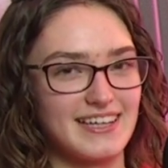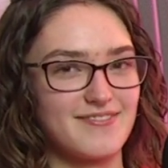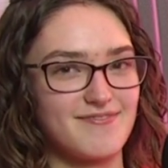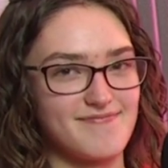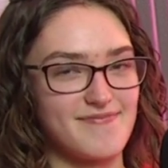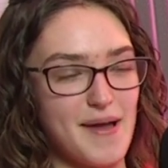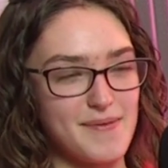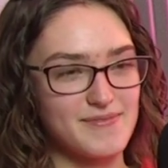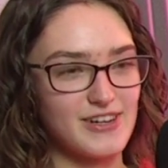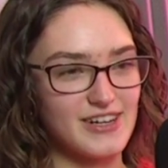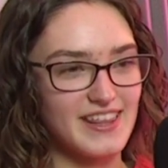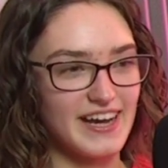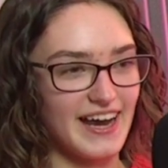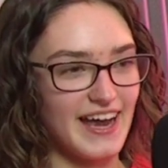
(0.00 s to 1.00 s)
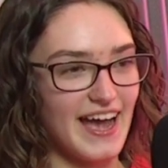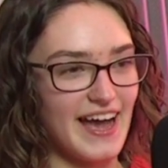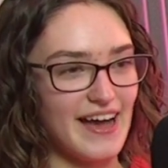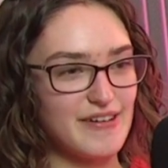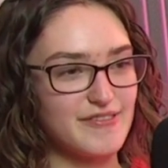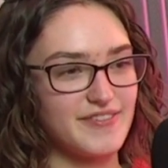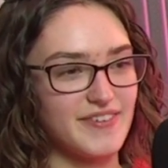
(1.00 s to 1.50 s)
memory that I
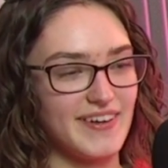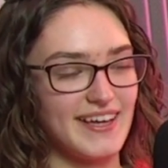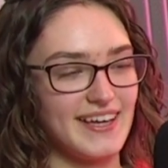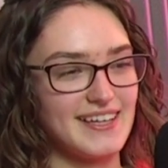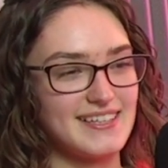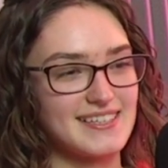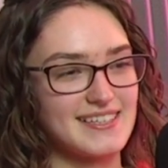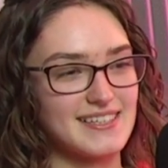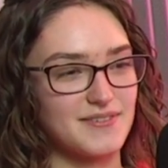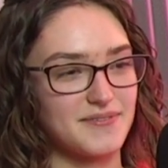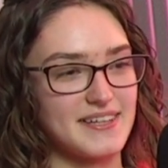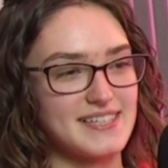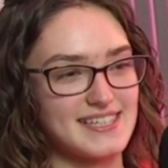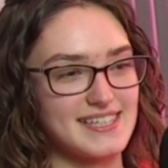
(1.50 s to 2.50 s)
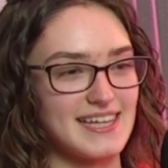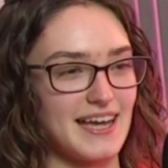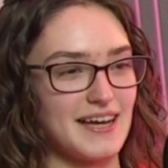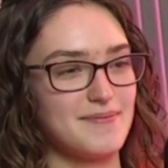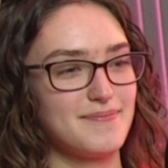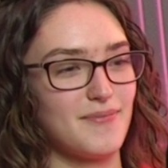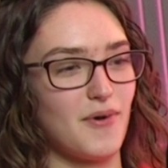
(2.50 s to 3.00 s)
have is when
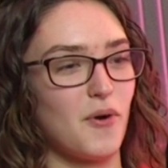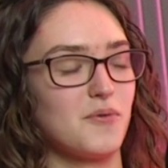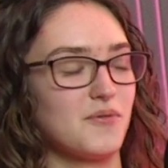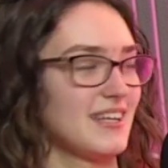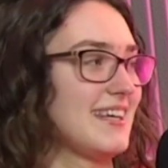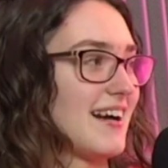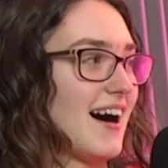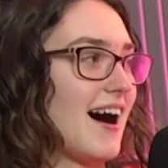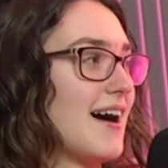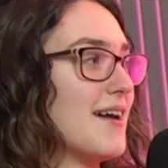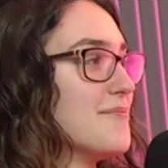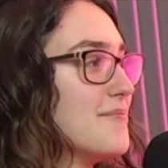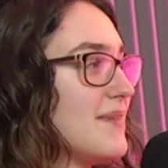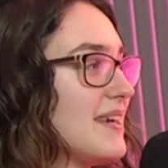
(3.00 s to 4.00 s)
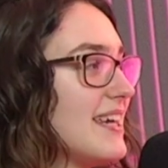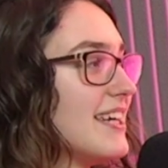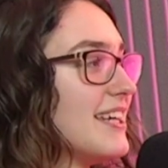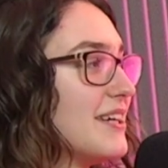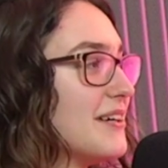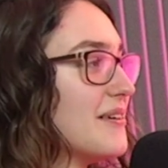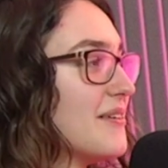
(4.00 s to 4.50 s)
Sam only got me,
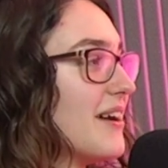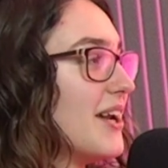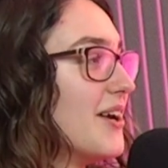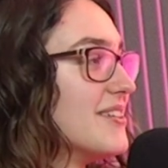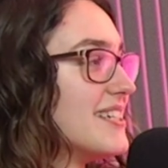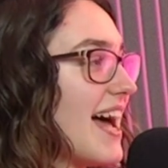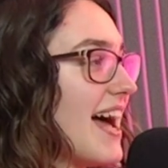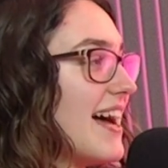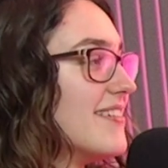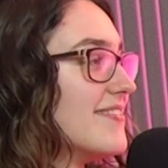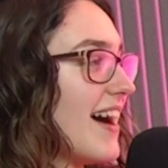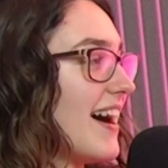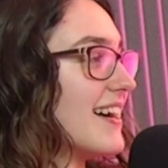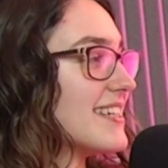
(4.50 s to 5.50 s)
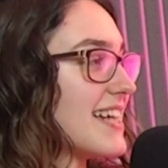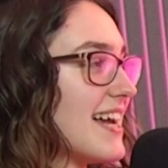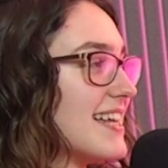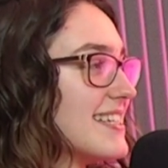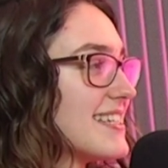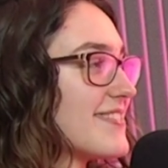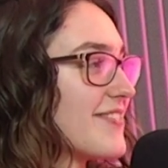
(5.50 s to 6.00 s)
you, and Odette
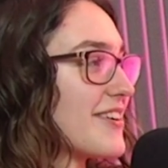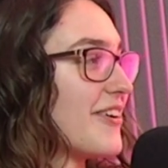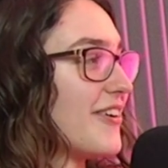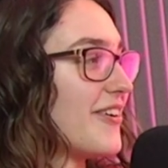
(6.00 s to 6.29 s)
Valentine's for the